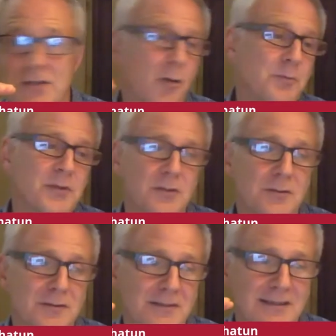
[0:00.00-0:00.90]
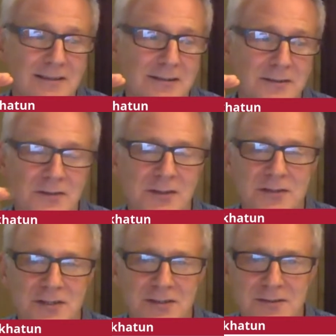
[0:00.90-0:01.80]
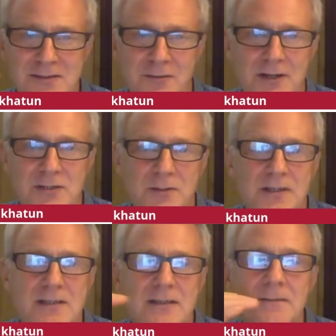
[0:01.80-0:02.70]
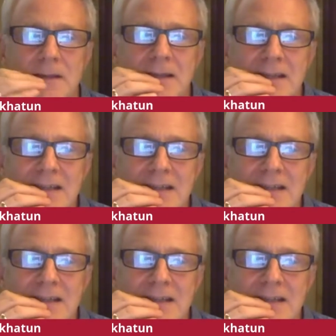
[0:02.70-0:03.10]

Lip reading: So at the end of this year, we will have a top